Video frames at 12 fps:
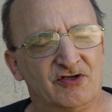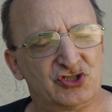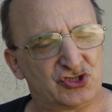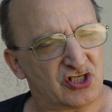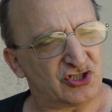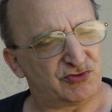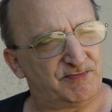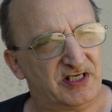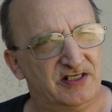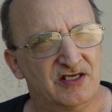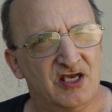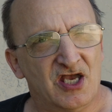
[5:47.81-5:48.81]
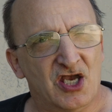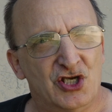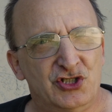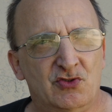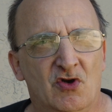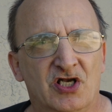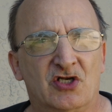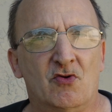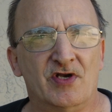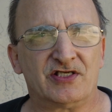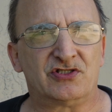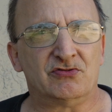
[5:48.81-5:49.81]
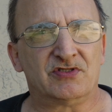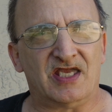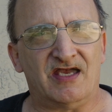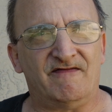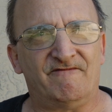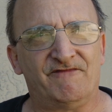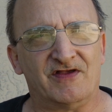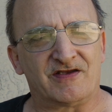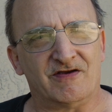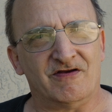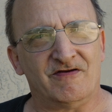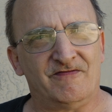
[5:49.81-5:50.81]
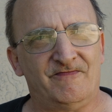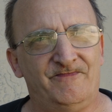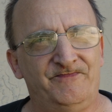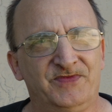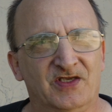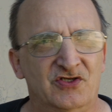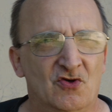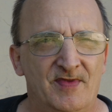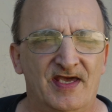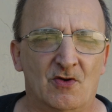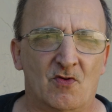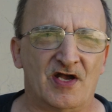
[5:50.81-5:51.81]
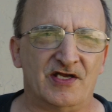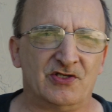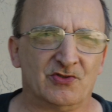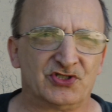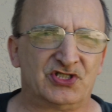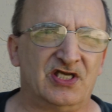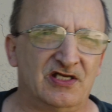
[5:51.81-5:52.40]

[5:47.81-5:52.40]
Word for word: shutter speed, you are going to get flicker no matter what. You'll see